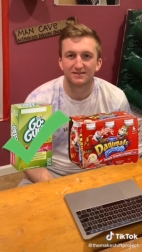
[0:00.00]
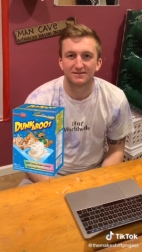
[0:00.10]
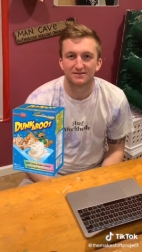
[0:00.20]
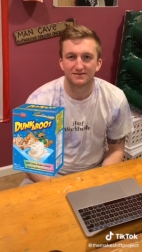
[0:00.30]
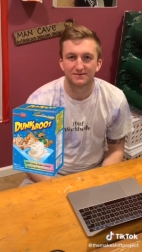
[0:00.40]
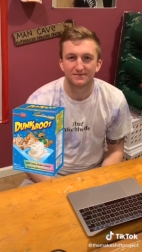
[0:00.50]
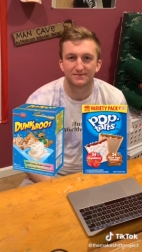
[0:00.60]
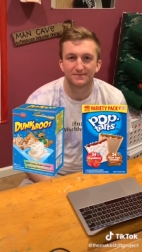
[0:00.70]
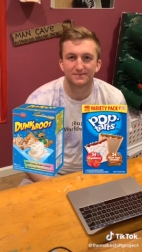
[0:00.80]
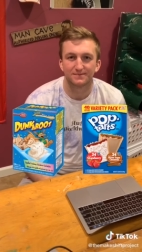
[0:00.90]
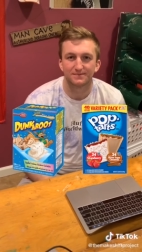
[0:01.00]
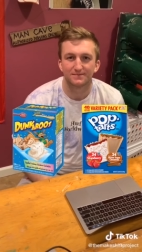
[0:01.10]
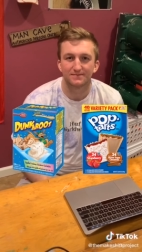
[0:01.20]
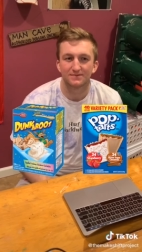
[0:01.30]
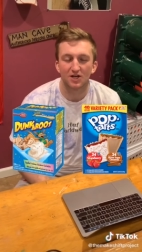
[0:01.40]
Dunkaroos or
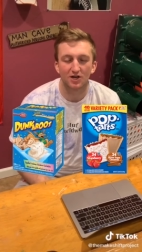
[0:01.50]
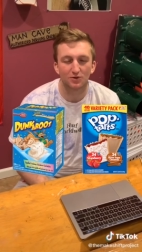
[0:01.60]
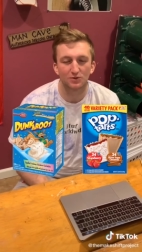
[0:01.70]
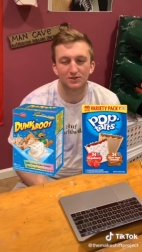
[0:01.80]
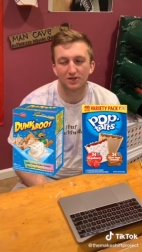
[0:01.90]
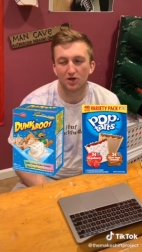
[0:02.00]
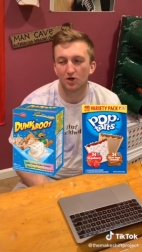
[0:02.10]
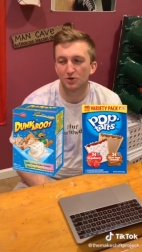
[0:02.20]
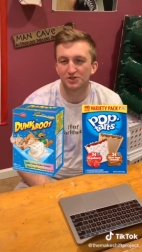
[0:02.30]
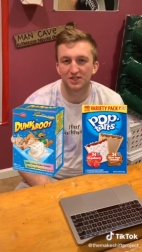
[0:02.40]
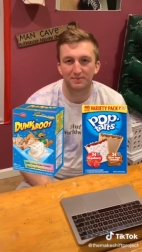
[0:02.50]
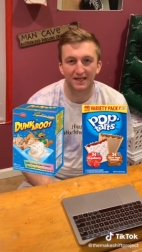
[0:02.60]
Pop-Tarts? Dunkaroos are OG,